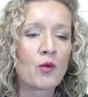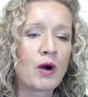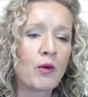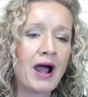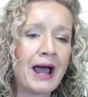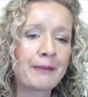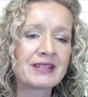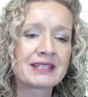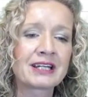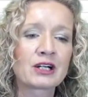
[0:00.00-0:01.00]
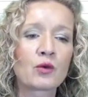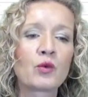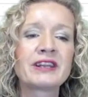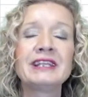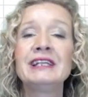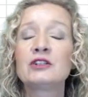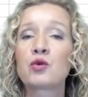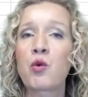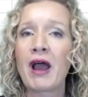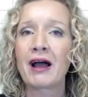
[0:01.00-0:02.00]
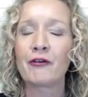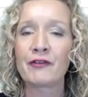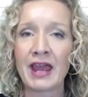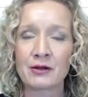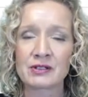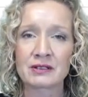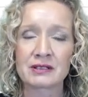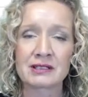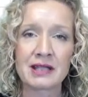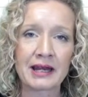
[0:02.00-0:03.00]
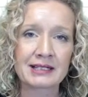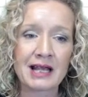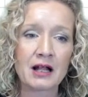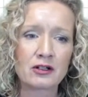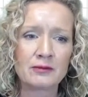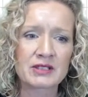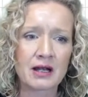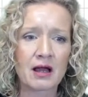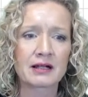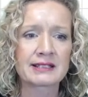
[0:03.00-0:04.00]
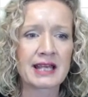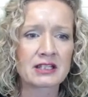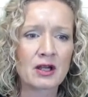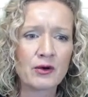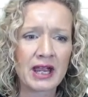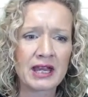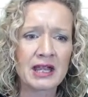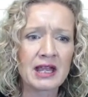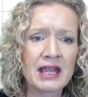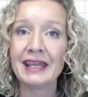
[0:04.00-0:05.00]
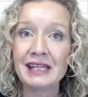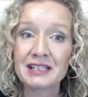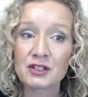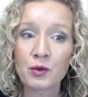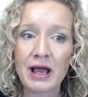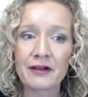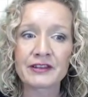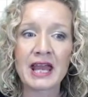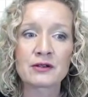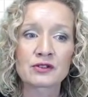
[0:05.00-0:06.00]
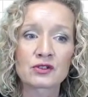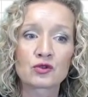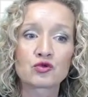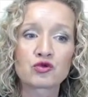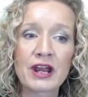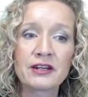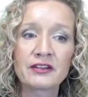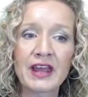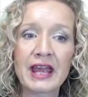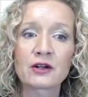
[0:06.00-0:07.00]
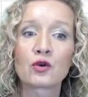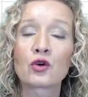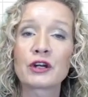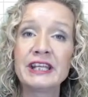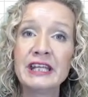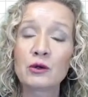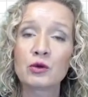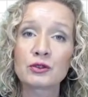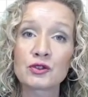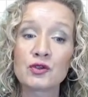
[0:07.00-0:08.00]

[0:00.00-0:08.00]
Well, what happens here with the 12,000 is that Excel comes along and says, okay, is 12,000 greater than or equal